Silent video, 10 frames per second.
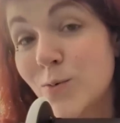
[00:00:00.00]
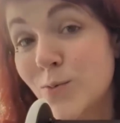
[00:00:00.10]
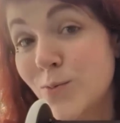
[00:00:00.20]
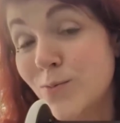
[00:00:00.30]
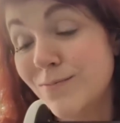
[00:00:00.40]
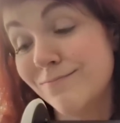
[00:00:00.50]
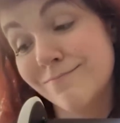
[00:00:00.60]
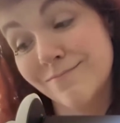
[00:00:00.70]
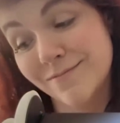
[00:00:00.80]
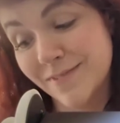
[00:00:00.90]
Oh,
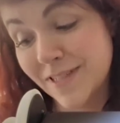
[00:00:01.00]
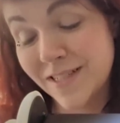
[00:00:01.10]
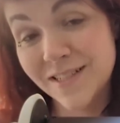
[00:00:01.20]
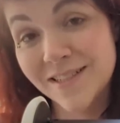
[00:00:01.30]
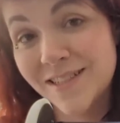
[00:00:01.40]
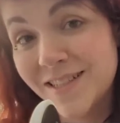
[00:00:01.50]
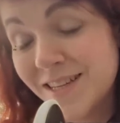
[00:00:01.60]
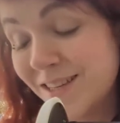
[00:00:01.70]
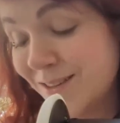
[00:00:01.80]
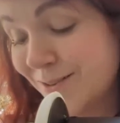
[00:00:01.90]
it is
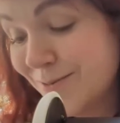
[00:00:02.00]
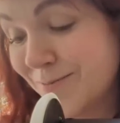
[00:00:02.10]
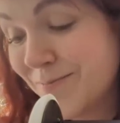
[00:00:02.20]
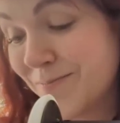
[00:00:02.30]
sticky though.